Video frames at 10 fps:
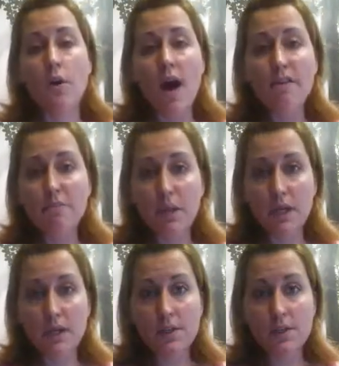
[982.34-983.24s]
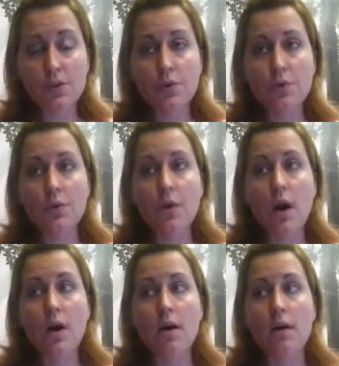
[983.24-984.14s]
I've been
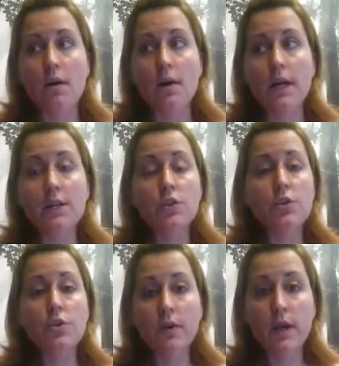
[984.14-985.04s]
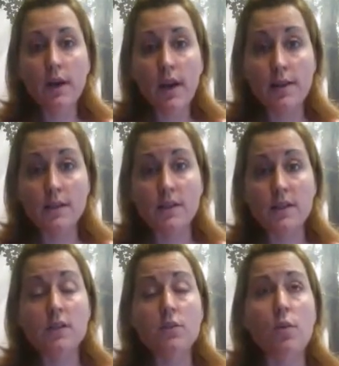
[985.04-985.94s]
into yoga
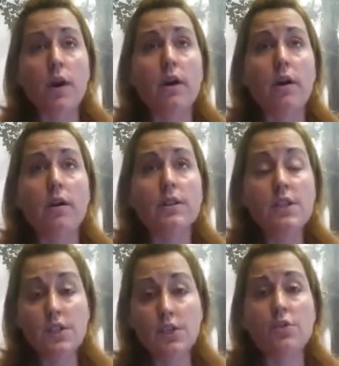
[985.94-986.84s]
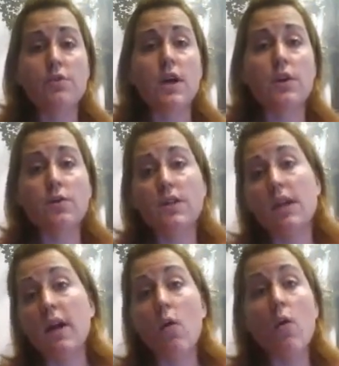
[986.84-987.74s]
classes where teachers are using
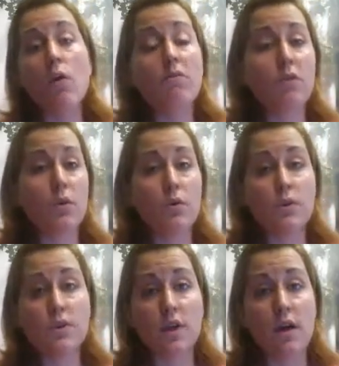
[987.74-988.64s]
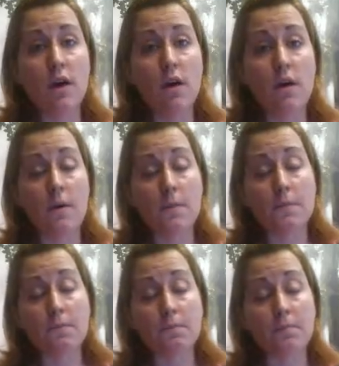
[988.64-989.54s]
like all those
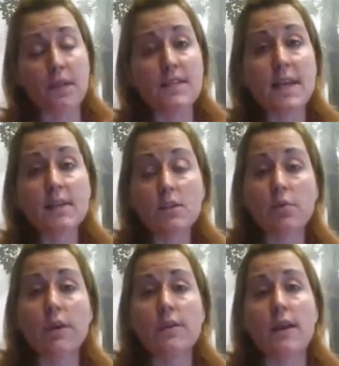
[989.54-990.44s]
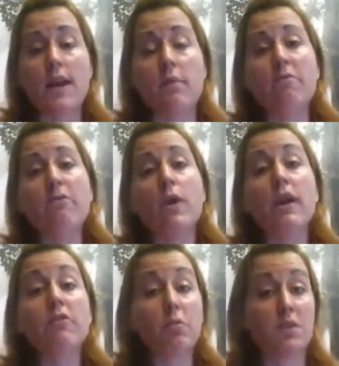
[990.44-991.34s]
Sanskrit names for
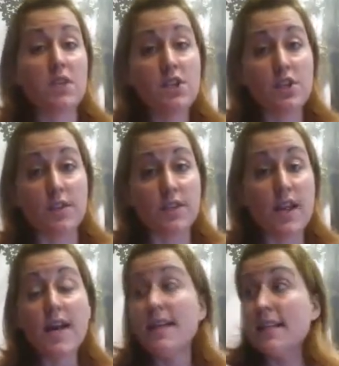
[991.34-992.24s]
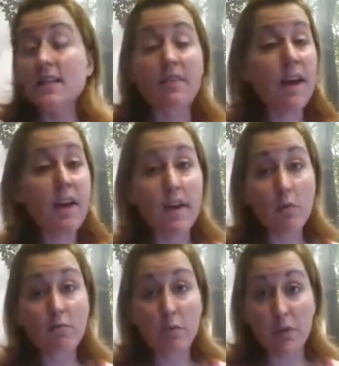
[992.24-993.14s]
like the positions. Does that
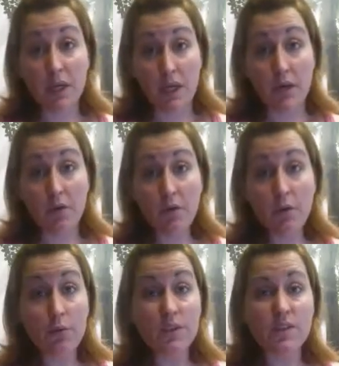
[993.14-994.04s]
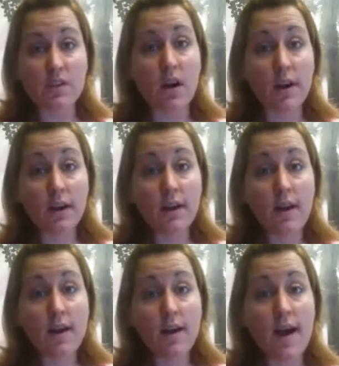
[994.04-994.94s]
help the beginner who is starting?
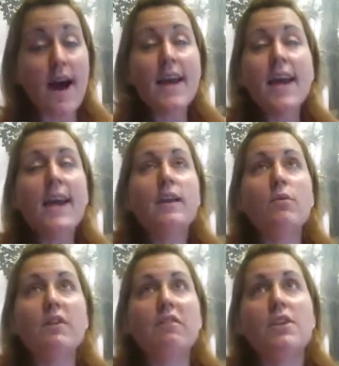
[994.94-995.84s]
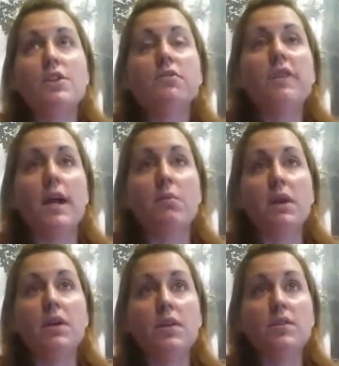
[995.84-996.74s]
I hate when they do that,
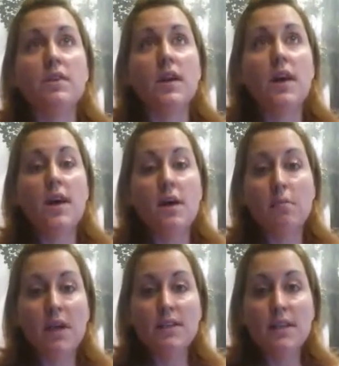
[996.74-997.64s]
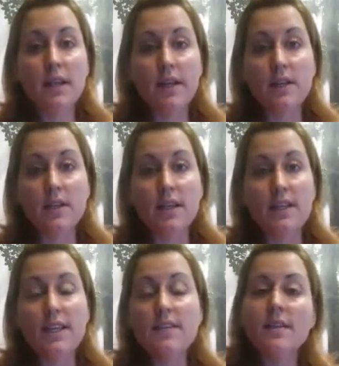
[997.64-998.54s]
because basically
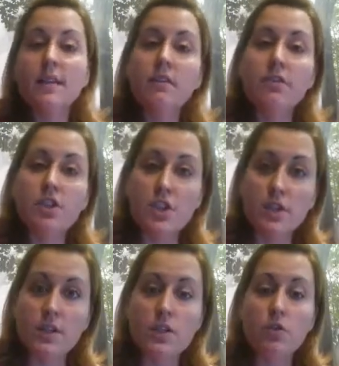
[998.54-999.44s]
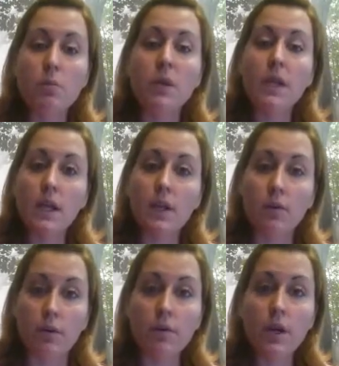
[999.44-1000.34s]
it doesn't give a chance to a
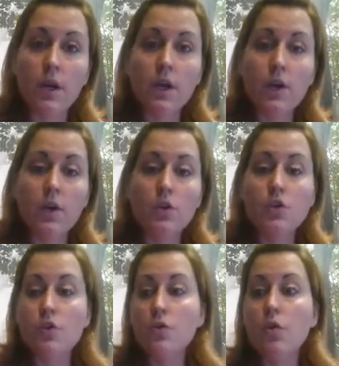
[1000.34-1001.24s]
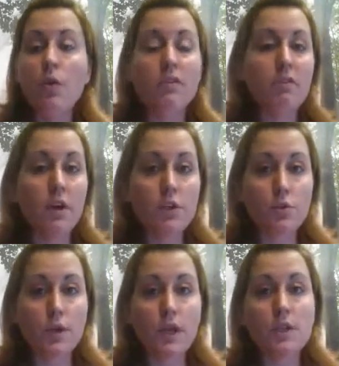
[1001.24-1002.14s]
beginner to know what they are
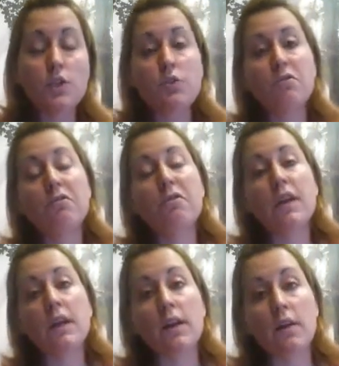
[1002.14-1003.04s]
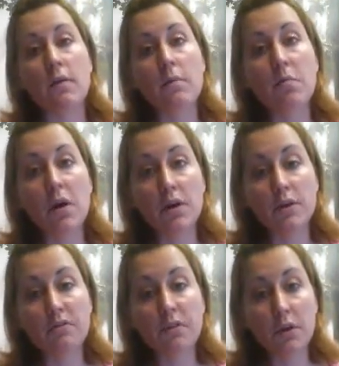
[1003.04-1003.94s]
doing and to feel part
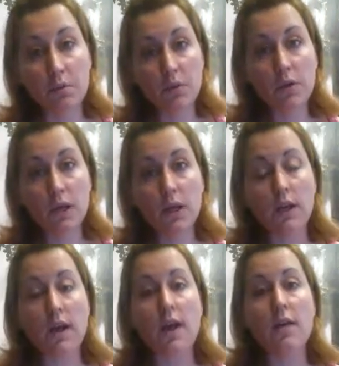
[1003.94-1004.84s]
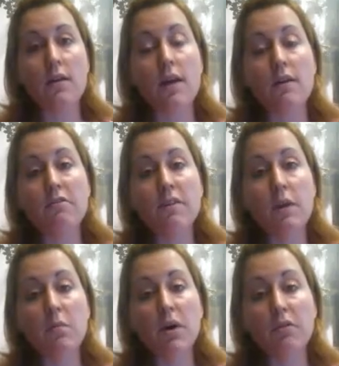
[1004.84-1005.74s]
of the community and
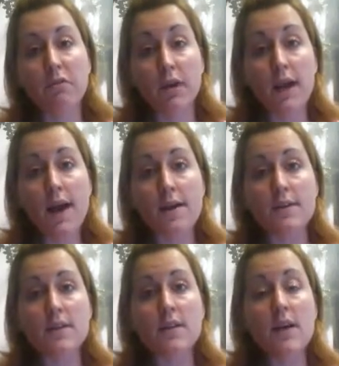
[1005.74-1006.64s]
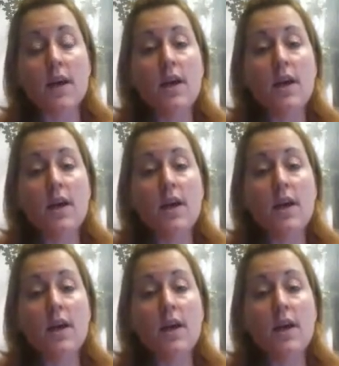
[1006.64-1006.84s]
feel part of the class.